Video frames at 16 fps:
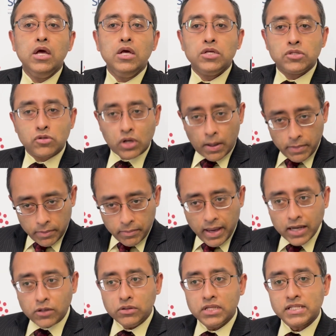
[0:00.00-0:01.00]
So coming
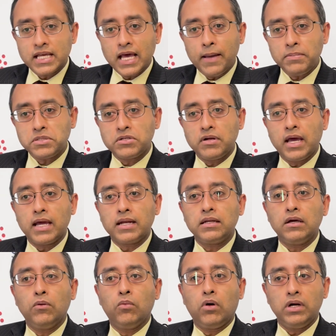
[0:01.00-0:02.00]
back to this abstract,
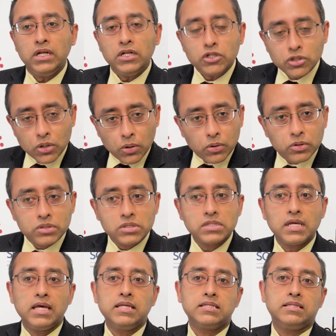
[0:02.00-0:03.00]
what it shows
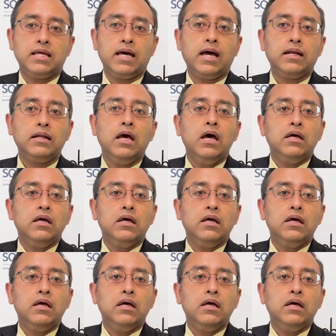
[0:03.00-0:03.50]
is that